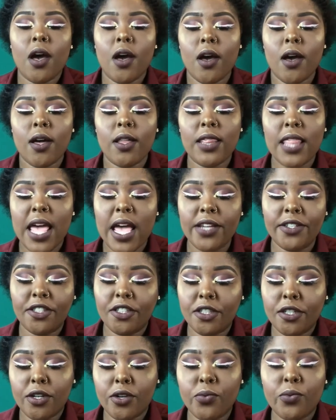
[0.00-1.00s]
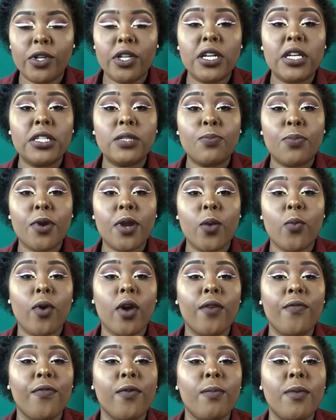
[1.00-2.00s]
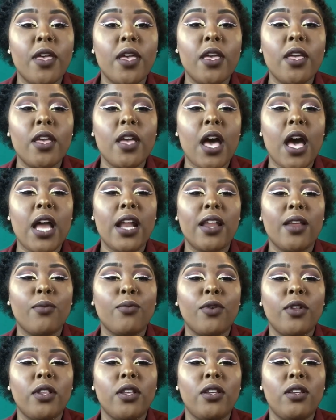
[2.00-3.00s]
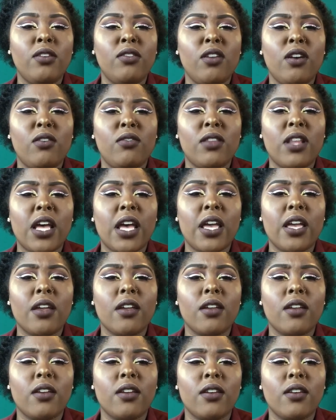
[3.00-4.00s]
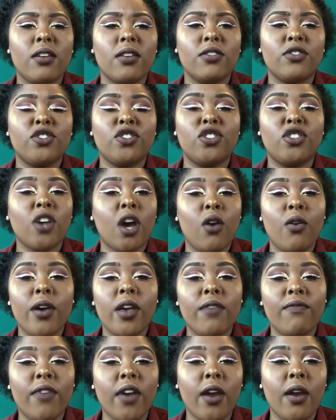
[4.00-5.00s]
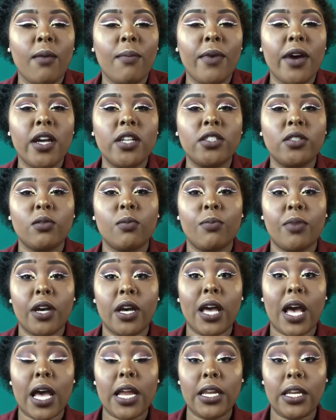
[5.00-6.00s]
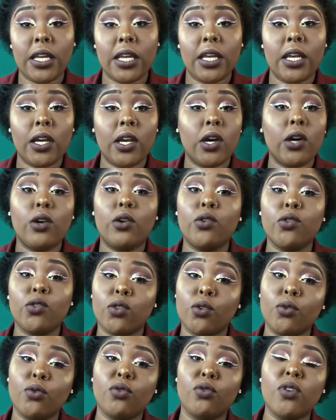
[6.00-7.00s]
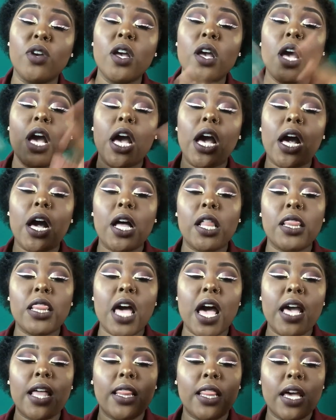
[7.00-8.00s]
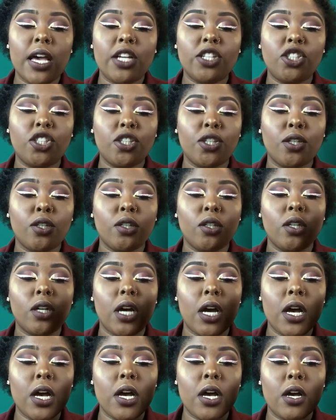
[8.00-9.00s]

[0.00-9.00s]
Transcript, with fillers: Last year was pretty rough for me. I didn't really, you know, like show it very much, but I did go through a lot last year.